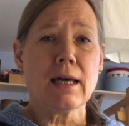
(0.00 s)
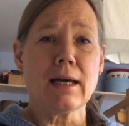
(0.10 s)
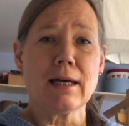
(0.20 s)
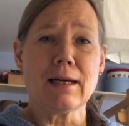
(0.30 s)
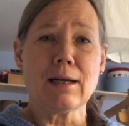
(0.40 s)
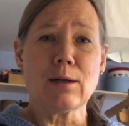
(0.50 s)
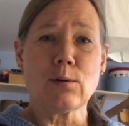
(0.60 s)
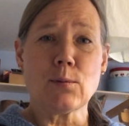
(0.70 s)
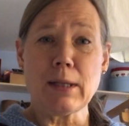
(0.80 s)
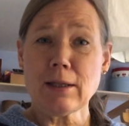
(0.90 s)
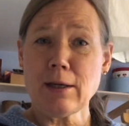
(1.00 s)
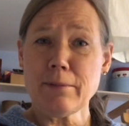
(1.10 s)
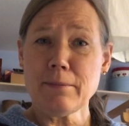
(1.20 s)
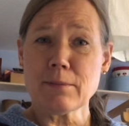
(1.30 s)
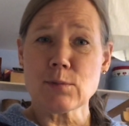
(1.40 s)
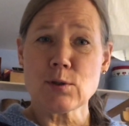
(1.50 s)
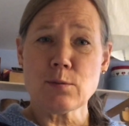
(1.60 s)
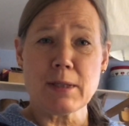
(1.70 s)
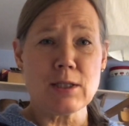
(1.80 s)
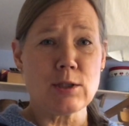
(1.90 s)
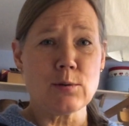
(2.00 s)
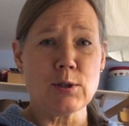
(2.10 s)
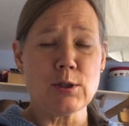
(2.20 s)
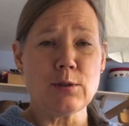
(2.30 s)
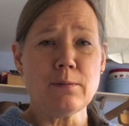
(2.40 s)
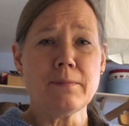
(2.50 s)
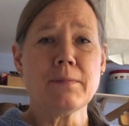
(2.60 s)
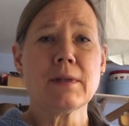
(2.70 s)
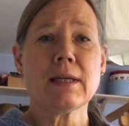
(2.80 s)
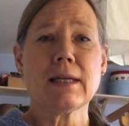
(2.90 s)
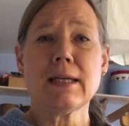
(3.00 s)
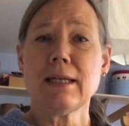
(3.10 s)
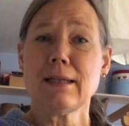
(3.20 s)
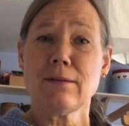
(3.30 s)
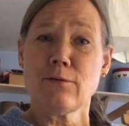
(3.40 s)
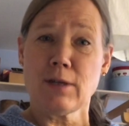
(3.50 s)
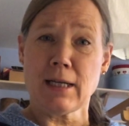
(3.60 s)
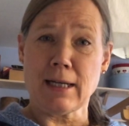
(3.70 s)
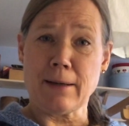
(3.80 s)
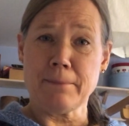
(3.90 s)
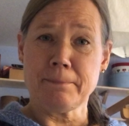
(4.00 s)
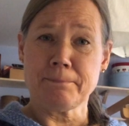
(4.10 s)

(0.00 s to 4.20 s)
Welcome to my studio in Vienna.